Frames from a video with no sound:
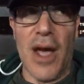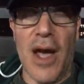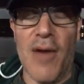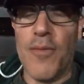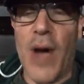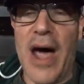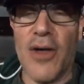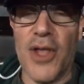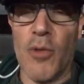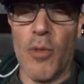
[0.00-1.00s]
of how
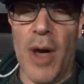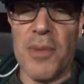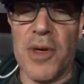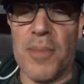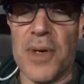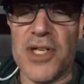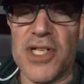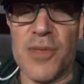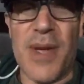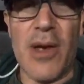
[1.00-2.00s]
they would want me to
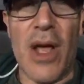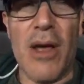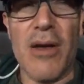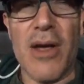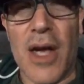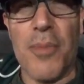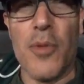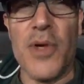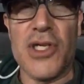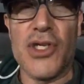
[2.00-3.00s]
participate a couple
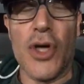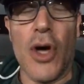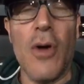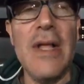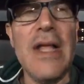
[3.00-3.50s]
weeks ago,